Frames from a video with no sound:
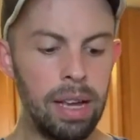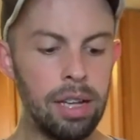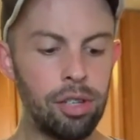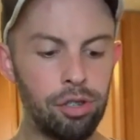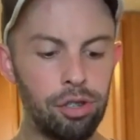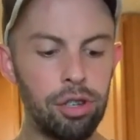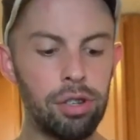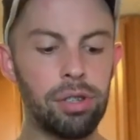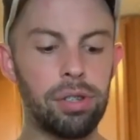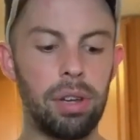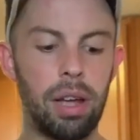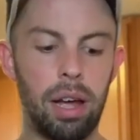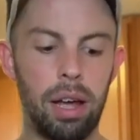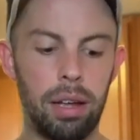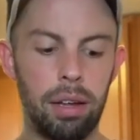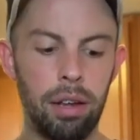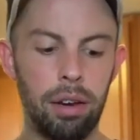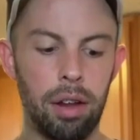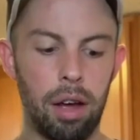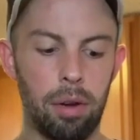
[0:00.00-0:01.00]
It's just
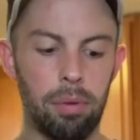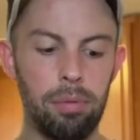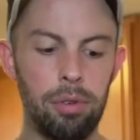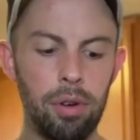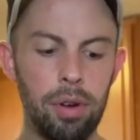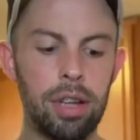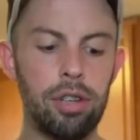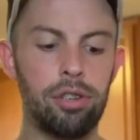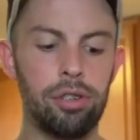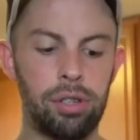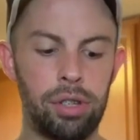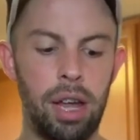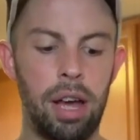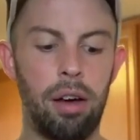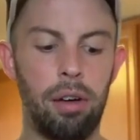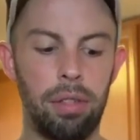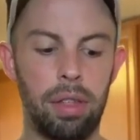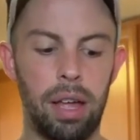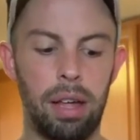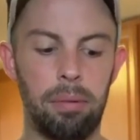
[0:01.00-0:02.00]
you can just
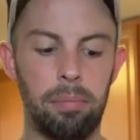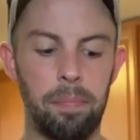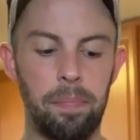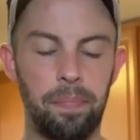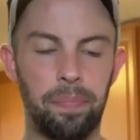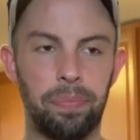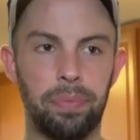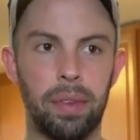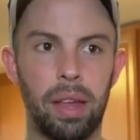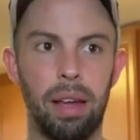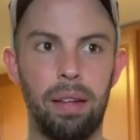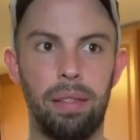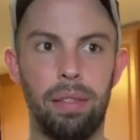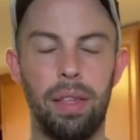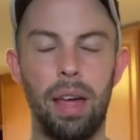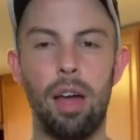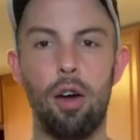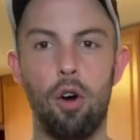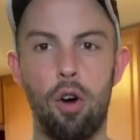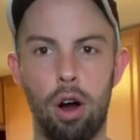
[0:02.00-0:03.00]
tell that
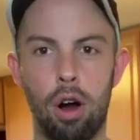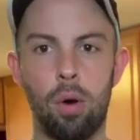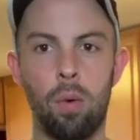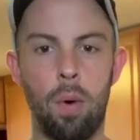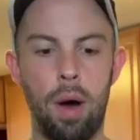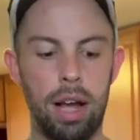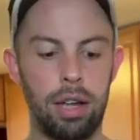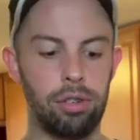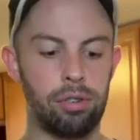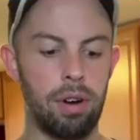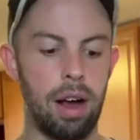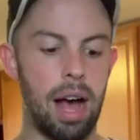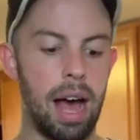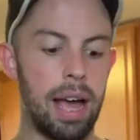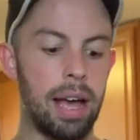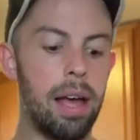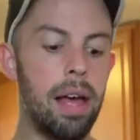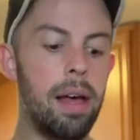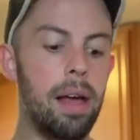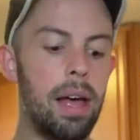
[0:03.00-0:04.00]
they are quite
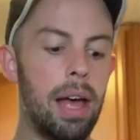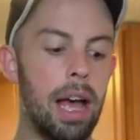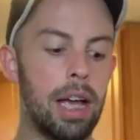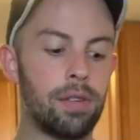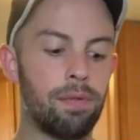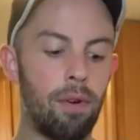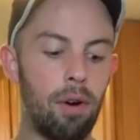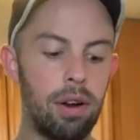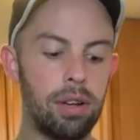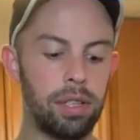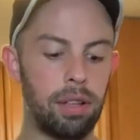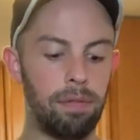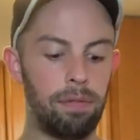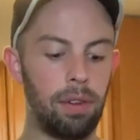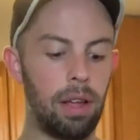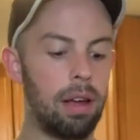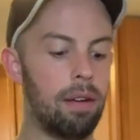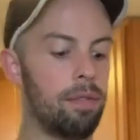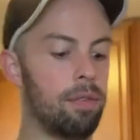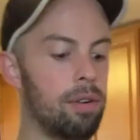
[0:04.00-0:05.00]
dry. As far as the
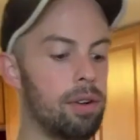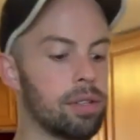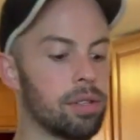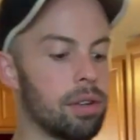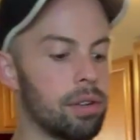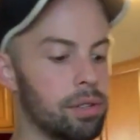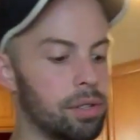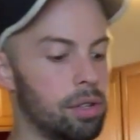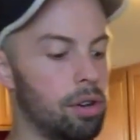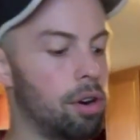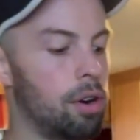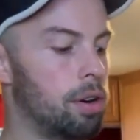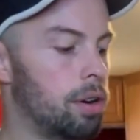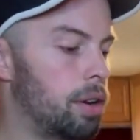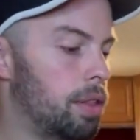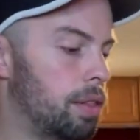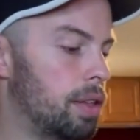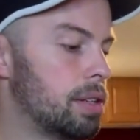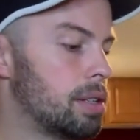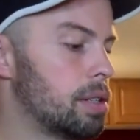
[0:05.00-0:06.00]
flavor is
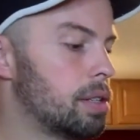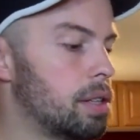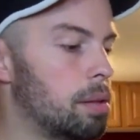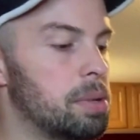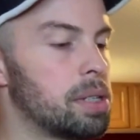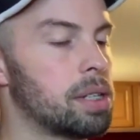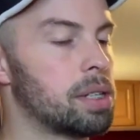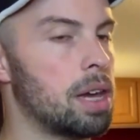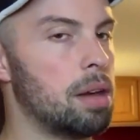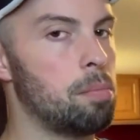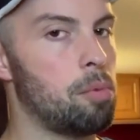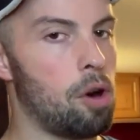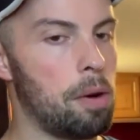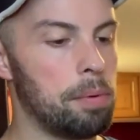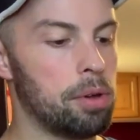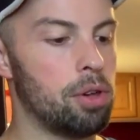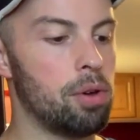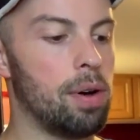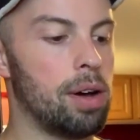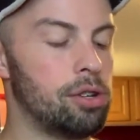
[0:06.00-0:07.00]
concerned, this is the mesquite
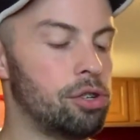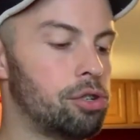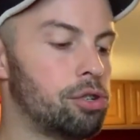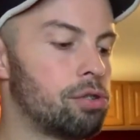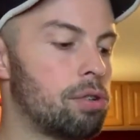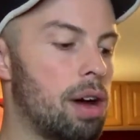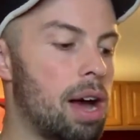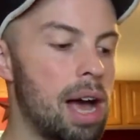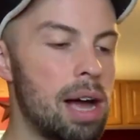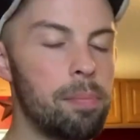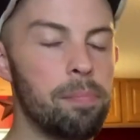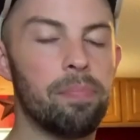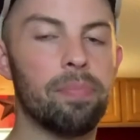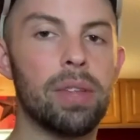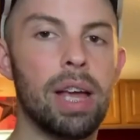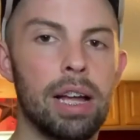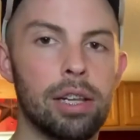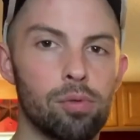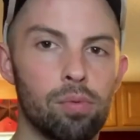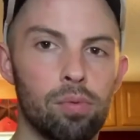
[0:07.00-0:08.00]
barbecue I just tried.
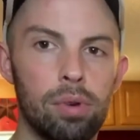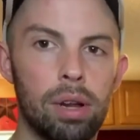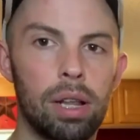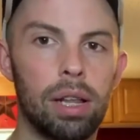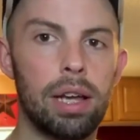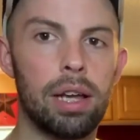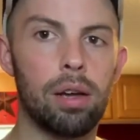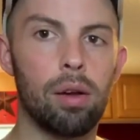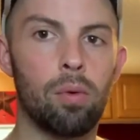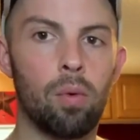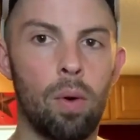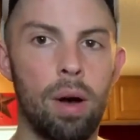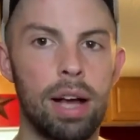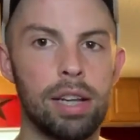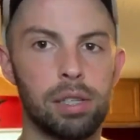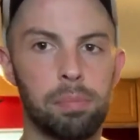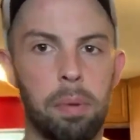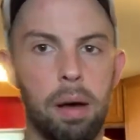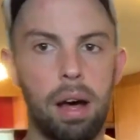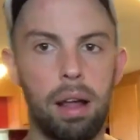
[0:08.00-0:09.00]
It's really
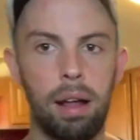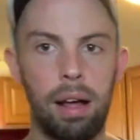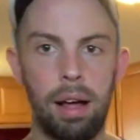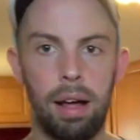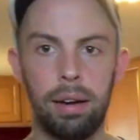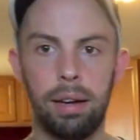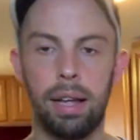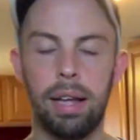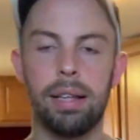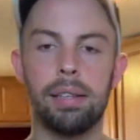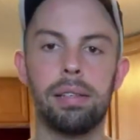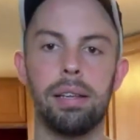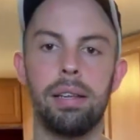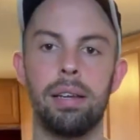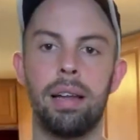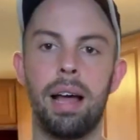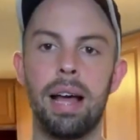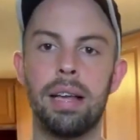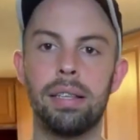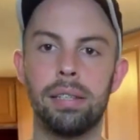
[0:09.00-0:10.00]
quite spot on.
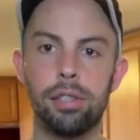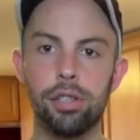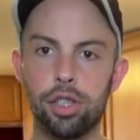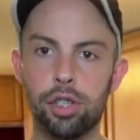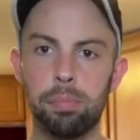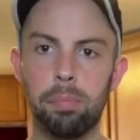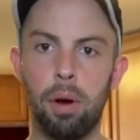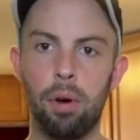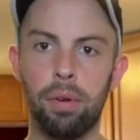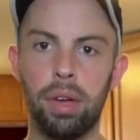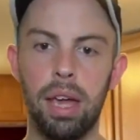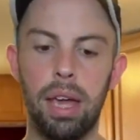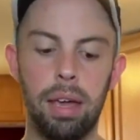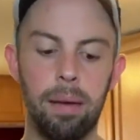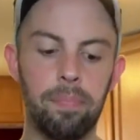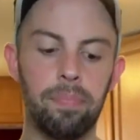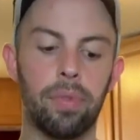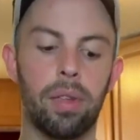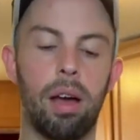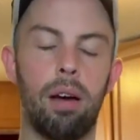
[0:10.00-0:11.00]
It's nice and
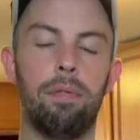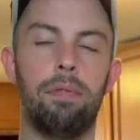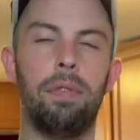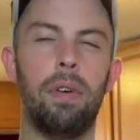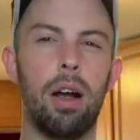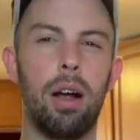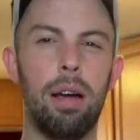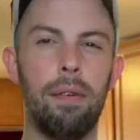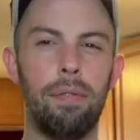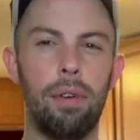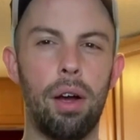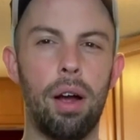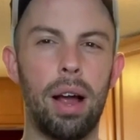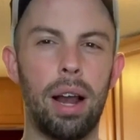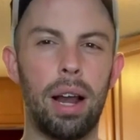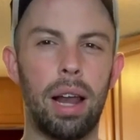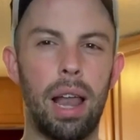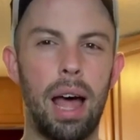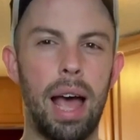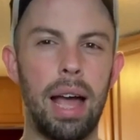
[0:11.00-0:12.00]
smoky, a very,
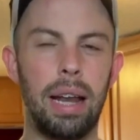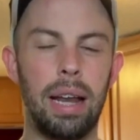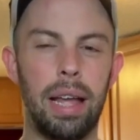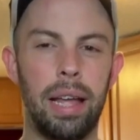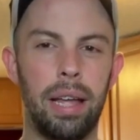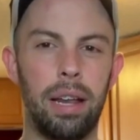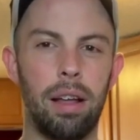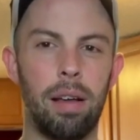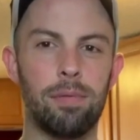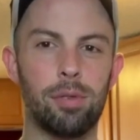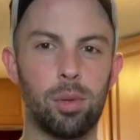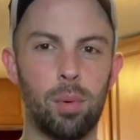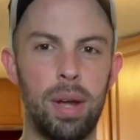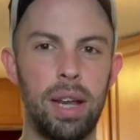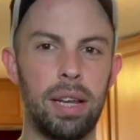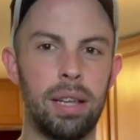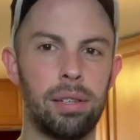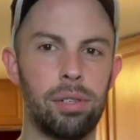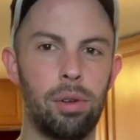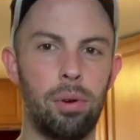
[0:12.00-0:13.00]
very light hint of
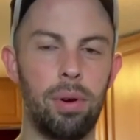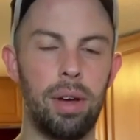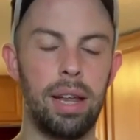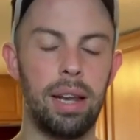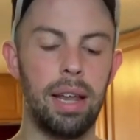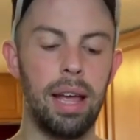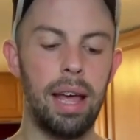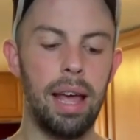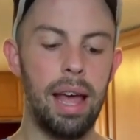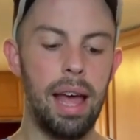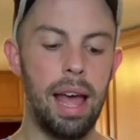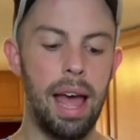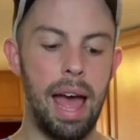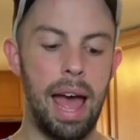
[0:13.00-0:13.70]
sweetness to it,